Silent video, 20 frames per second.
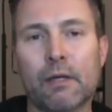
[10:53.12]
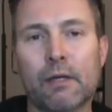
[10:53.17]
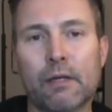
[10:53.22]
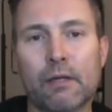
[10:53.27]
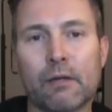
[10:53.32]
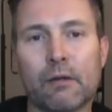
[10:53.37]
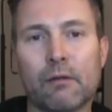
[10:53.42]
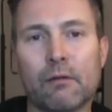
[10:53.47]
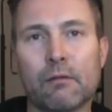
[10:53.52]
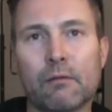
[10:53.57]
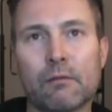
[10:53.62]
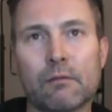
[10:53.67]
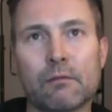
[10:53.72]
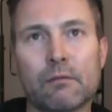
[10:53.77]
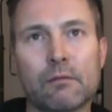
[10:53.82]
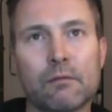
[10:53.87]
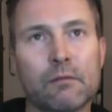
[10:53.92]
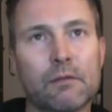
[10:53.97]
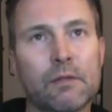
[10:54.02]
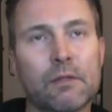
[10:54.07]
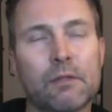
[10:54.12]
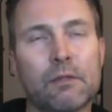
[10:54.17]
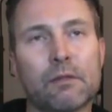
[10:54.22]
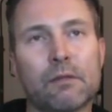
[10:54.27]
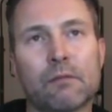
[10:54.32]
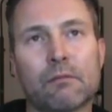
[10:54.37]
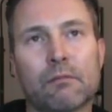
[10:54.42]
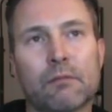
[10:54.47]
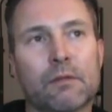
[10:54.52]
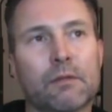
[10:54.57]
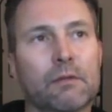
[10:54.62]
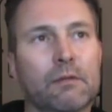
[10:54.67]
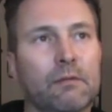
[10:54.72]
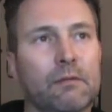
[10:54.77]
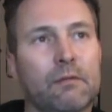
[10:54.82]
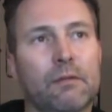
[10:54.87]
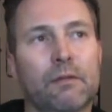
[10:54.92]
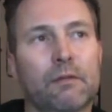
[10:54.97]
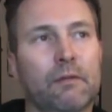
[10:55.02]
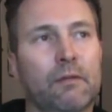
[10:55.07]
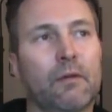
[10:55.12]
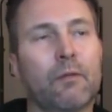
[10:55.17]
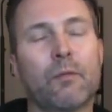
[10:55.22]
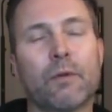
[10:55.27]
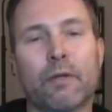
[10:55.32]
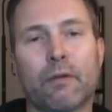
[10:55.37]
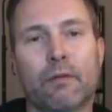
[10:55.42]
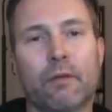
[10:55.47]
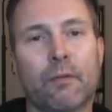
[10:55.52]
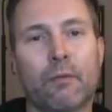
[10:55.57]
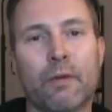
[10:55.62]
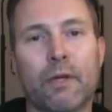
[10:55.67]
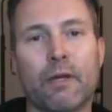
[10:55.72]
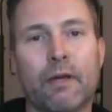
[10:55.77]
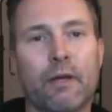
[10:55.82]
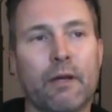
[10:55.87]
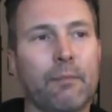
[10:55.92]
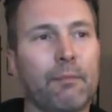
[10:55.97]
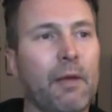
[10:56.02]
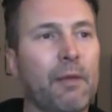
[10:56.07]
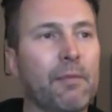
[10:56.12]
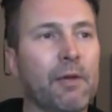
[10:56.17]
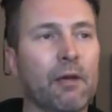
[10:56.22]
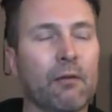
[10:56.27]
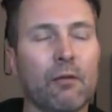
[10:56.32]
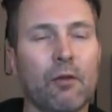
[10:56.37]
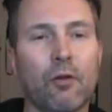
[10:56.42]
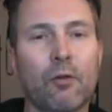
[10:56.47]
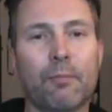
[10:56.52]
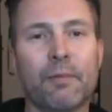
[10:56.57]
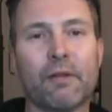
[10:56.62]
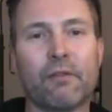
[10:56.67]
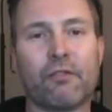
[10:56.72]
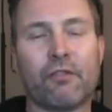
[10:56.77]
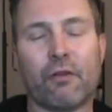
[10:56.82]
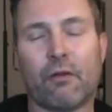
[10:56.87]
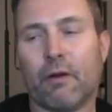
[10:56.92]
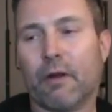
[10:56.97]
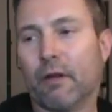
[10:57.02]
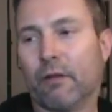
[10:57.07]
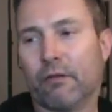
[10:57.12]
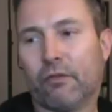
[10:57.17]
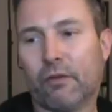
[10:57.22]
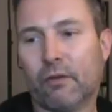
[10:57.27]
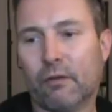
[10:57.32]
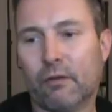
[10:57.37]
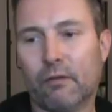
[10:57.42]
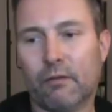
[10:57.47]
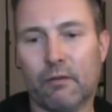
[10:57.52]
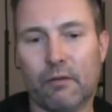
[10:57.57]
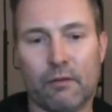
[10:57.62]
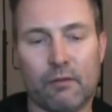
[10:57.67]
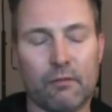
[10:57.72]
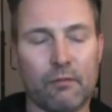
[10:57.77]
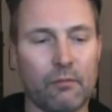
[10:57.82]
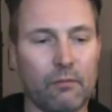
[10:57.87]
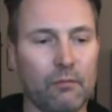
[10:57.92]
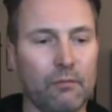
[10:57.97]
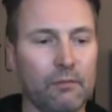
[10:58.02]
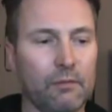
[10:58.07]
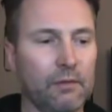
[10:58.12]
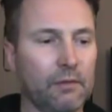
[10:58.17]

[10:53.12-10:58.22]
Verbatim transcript: you know, uh, you know, then we then we kind of maybe a little bit serious and you know,